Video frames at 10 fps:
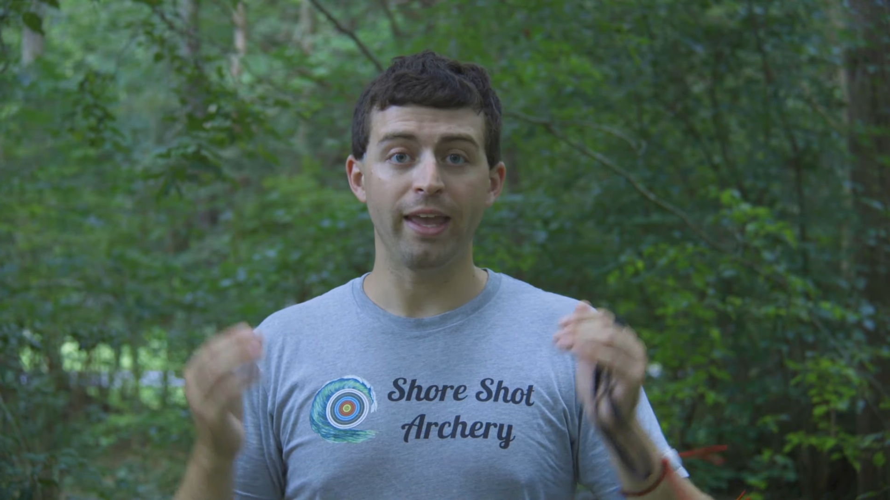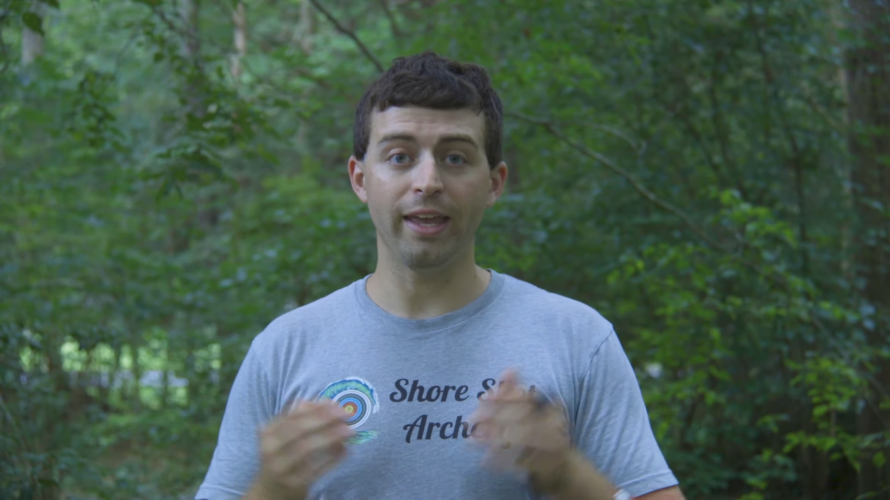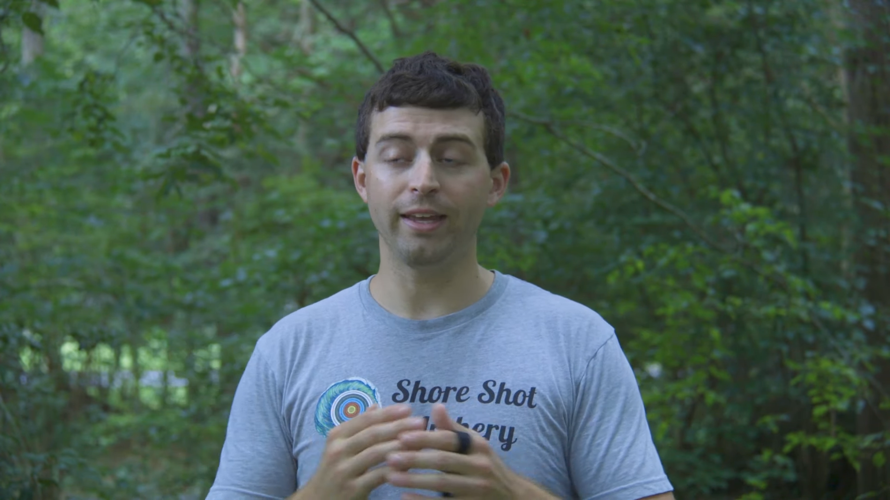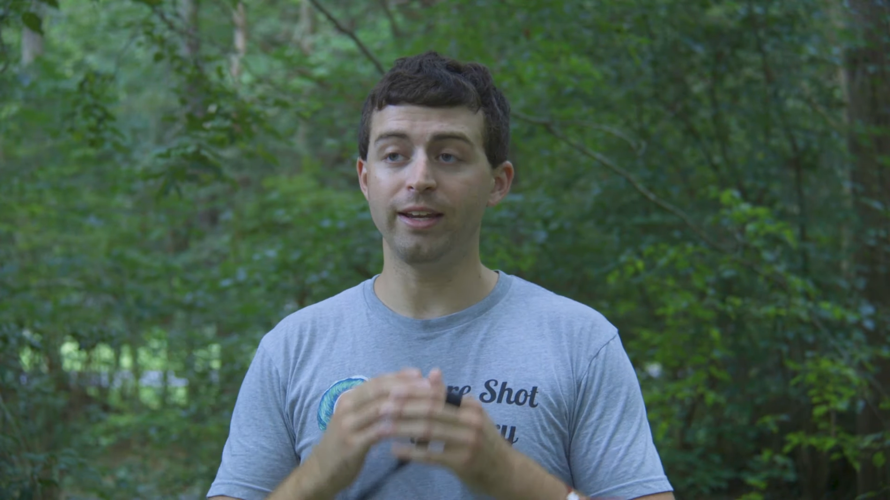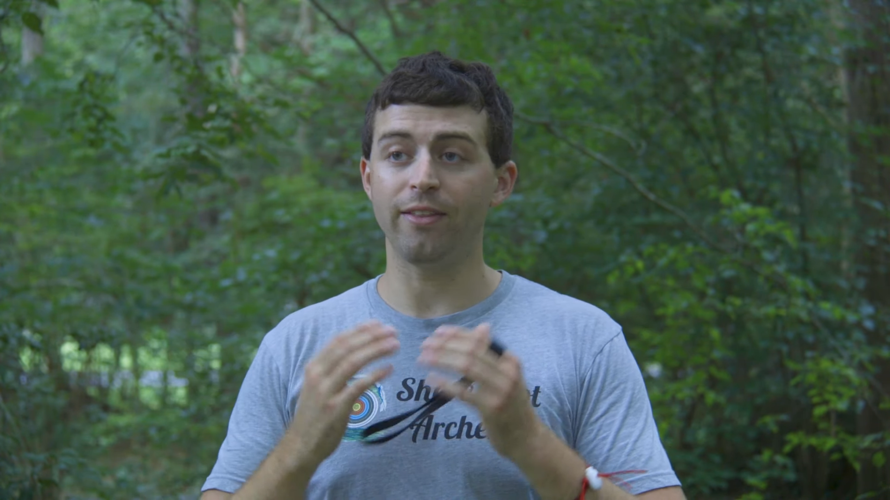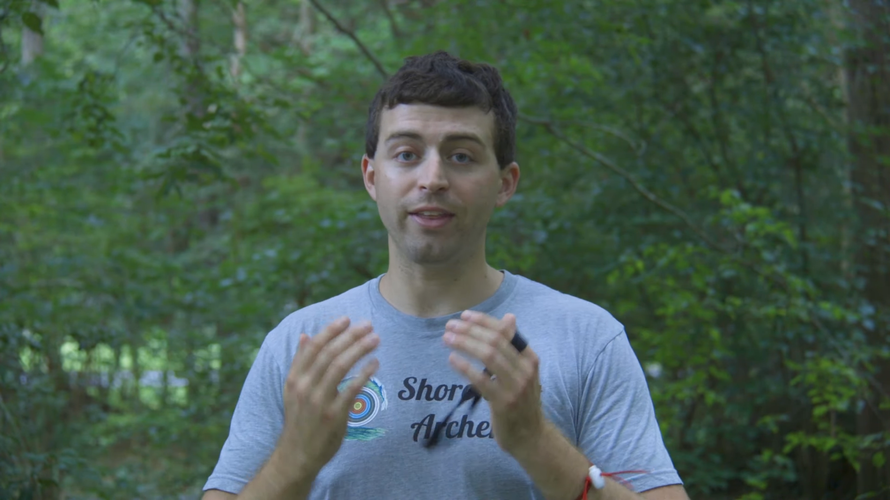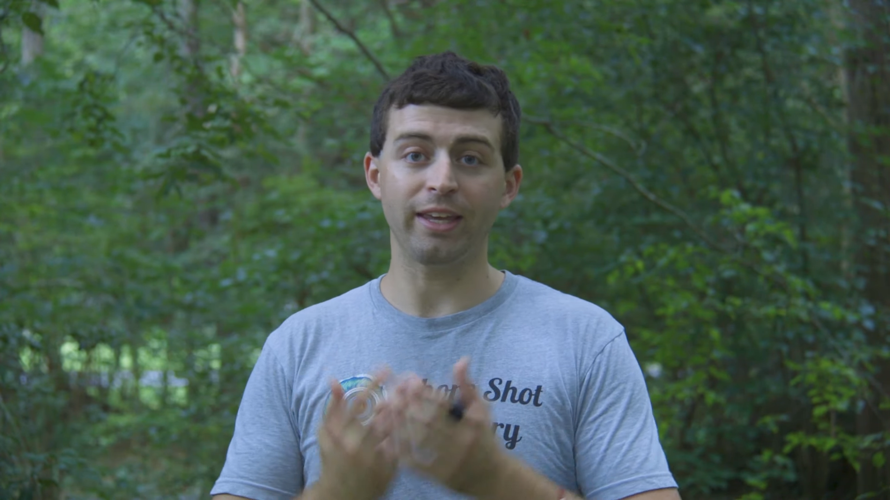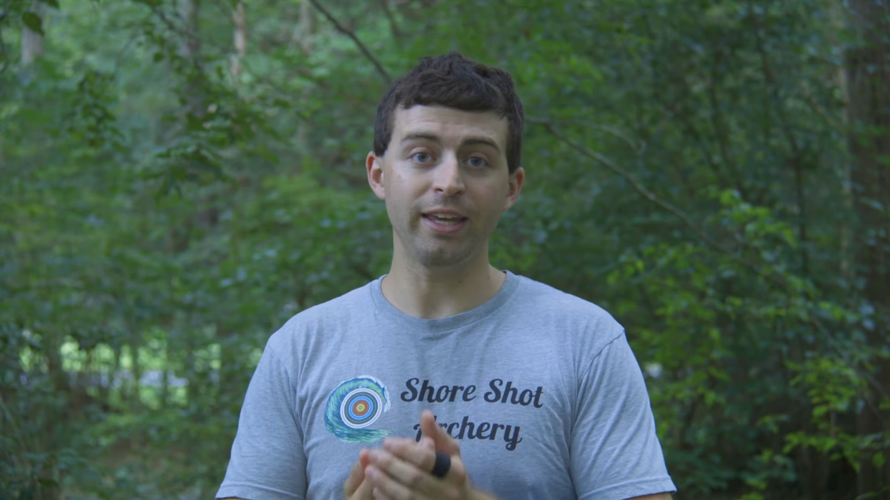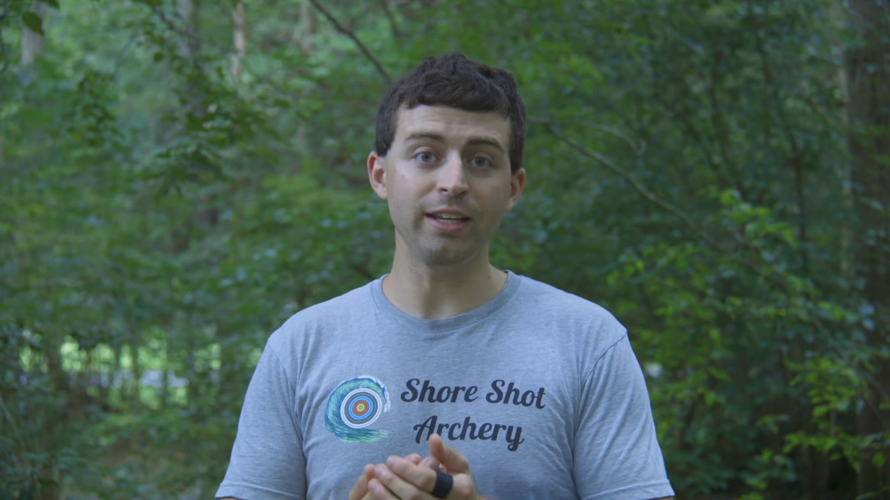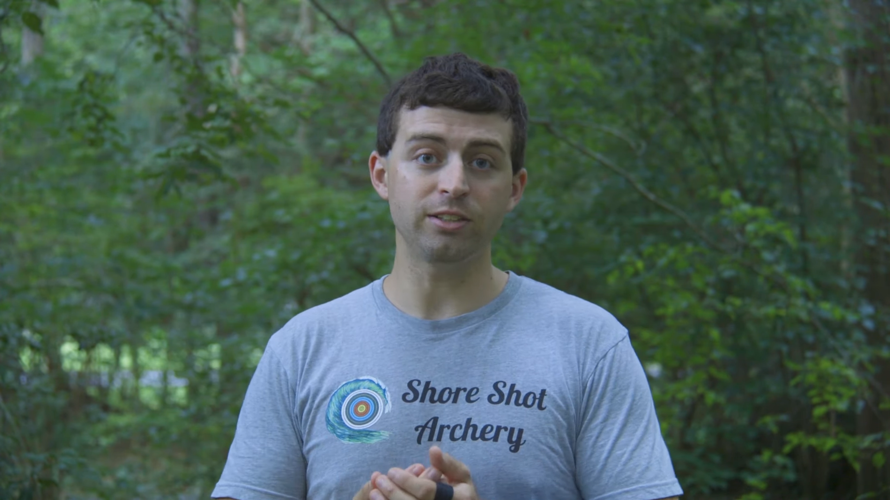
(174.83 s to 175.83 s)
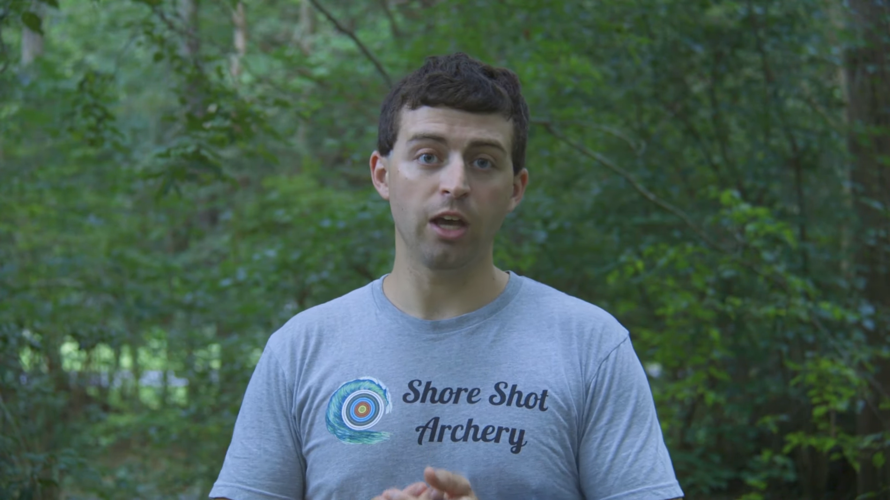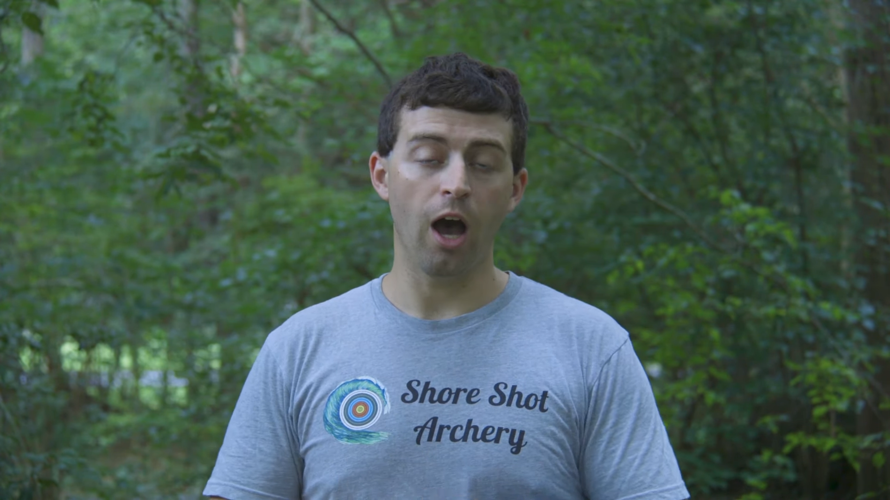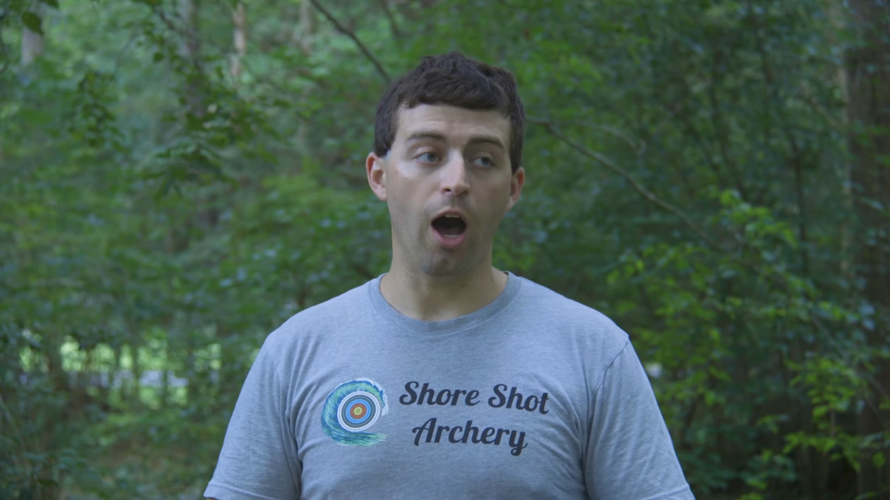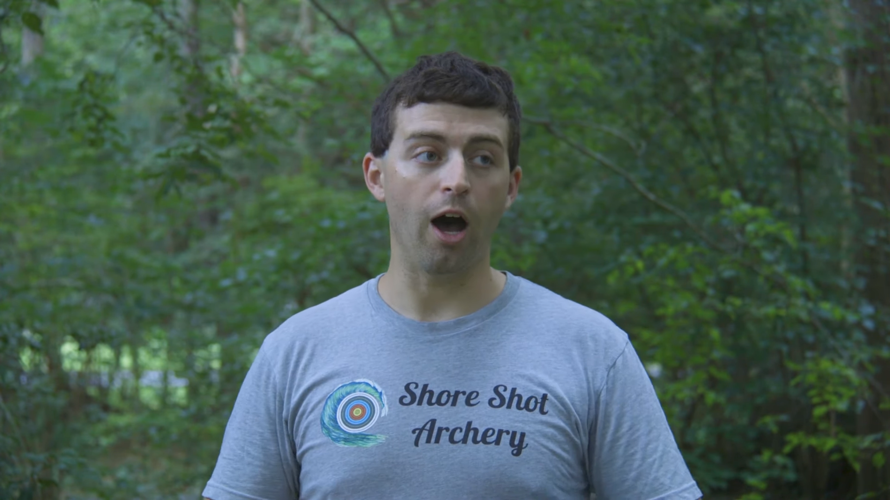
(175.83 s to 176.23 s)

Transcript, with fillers: in the heat.